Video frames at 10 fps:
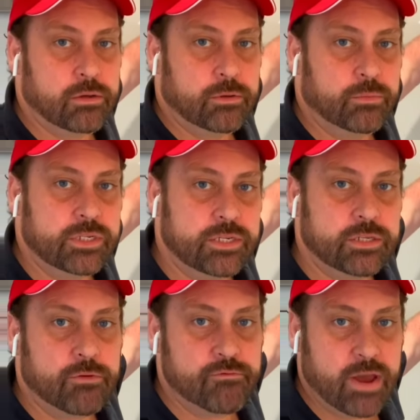which is
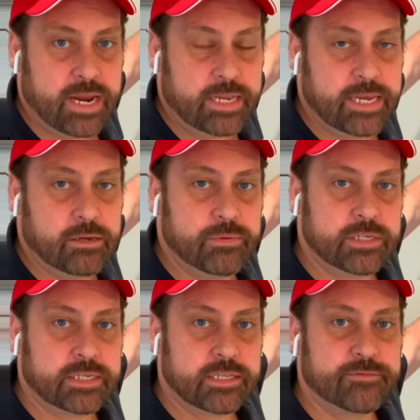rainy, which stands
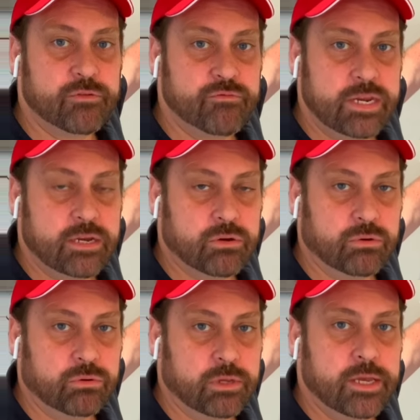for recall.
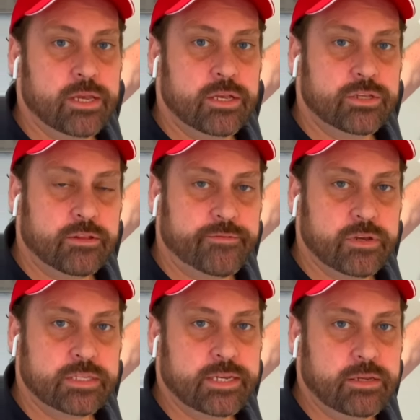So the first thing
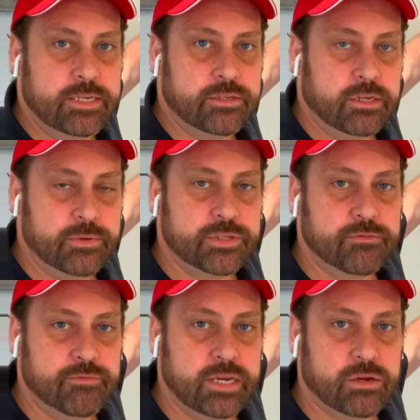you need to do is to
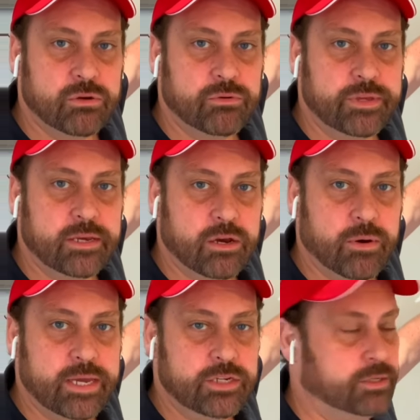recall the
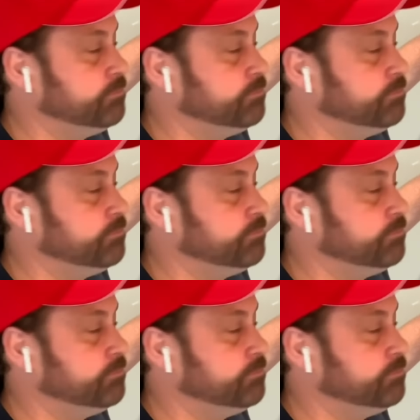equation.